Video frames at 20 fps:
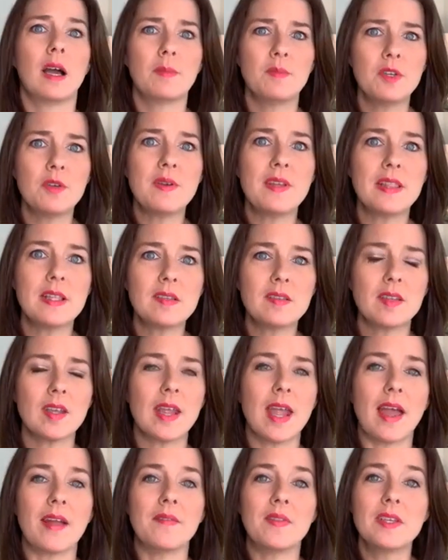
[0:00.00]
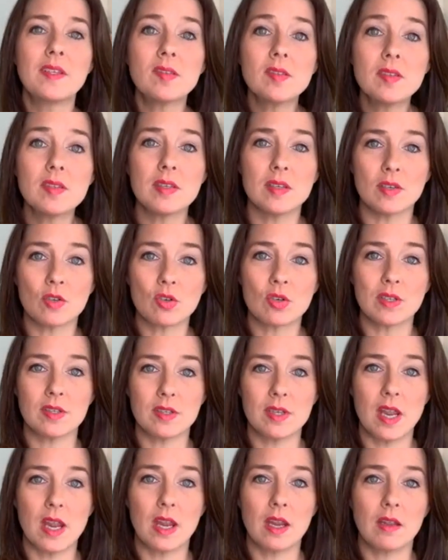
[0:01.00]
I'm doing this again. This is
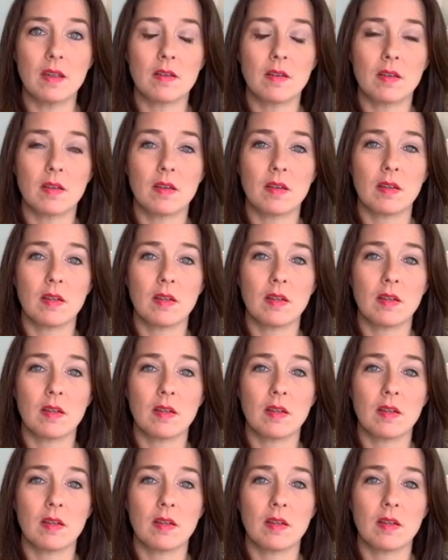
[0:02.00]
interesting.